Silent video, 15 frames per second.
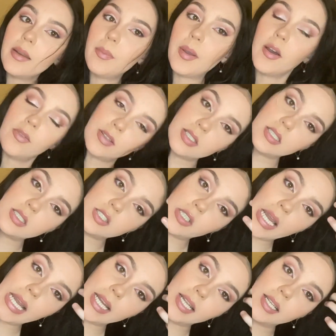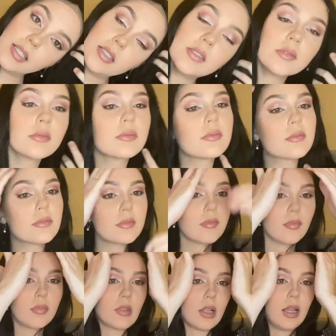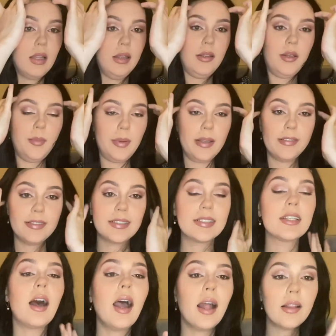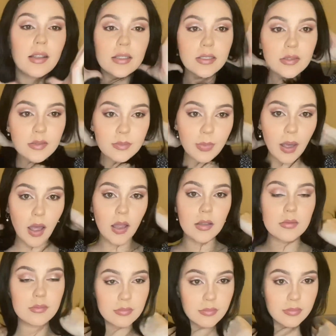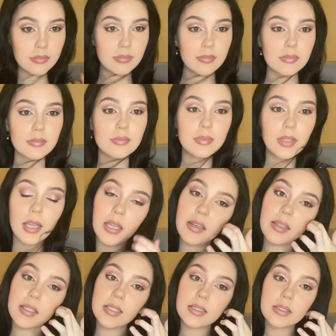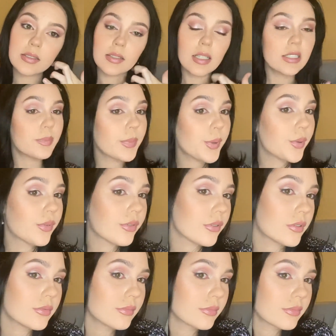a bit of a straighten, a little bit of styling, but it's beautiful.